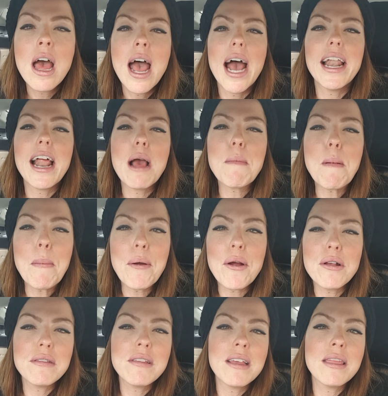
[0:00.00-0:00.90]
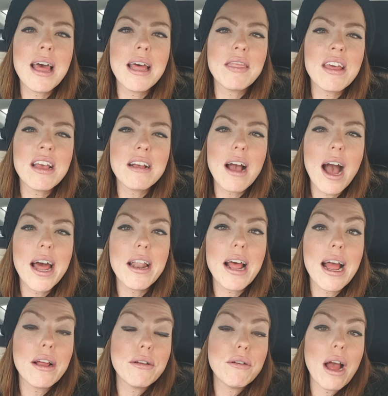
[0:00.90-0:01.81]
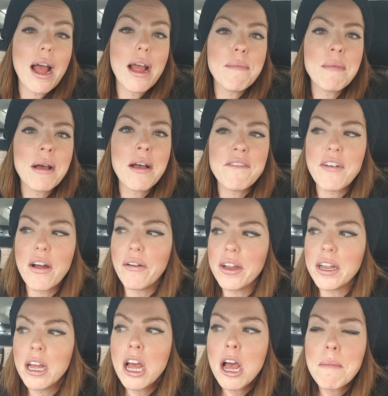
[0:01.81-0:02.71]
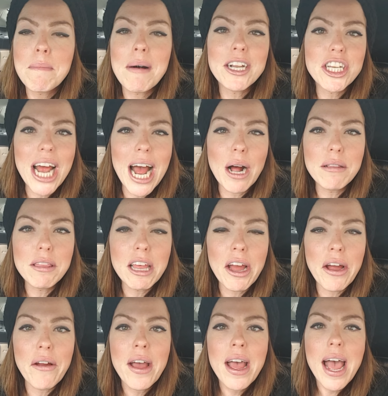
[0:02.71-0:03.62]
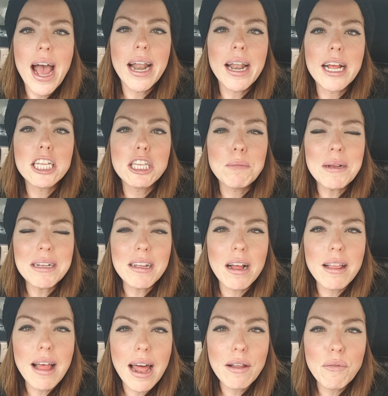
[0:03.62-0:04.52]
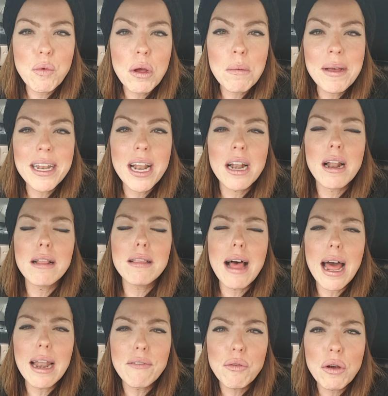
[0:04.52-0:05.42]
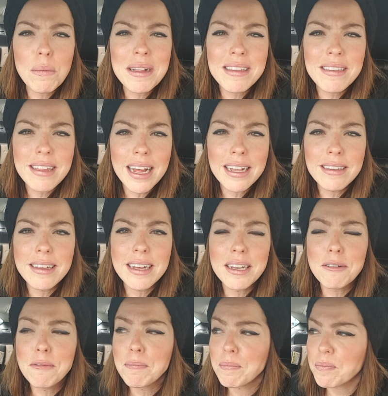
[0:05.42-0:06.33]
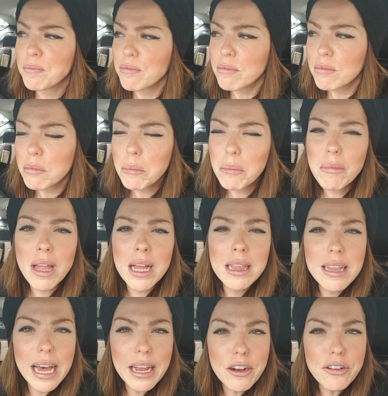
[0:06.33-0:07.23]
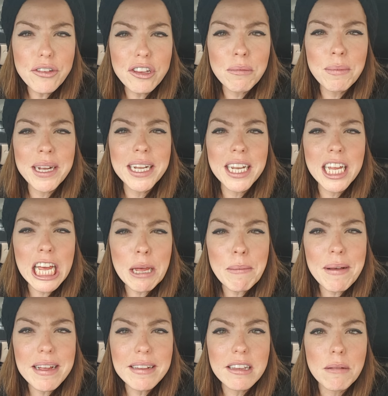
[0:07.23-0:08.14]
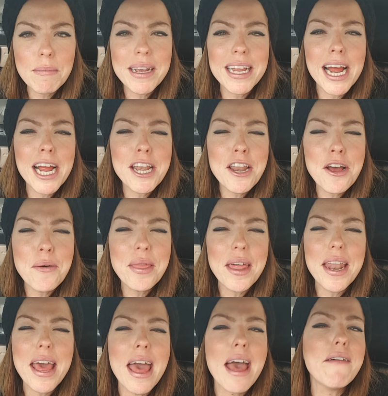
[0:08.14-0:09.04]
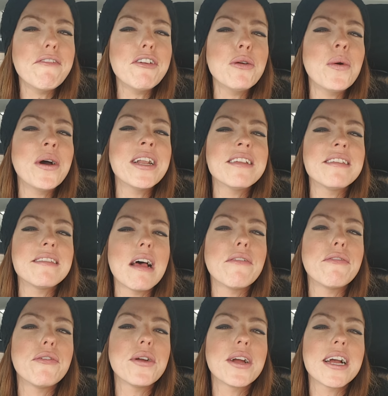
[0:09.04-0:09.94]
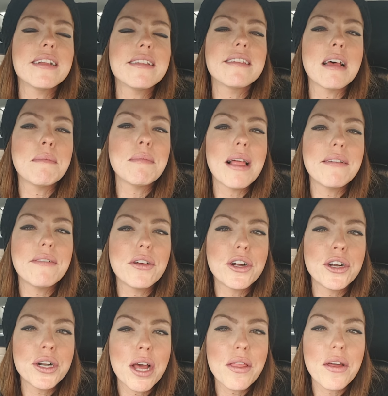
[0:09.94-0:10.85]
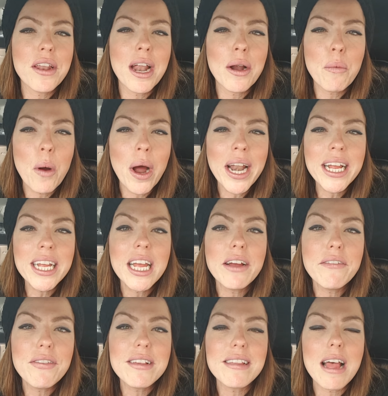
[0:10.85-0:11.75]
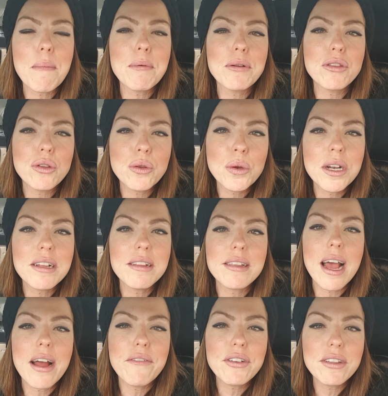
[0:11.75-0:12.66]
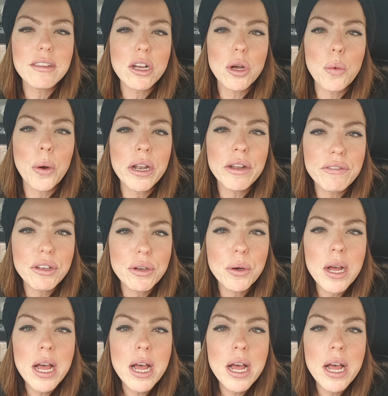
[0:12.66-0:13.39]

And I'm a person that, thank God, I, I'm very much out there and I speak to a lot of women and a lot of women send in letters to me and emails to me and I know that everyone is suffering on some level or another and I want to give this opportunity to every single one of you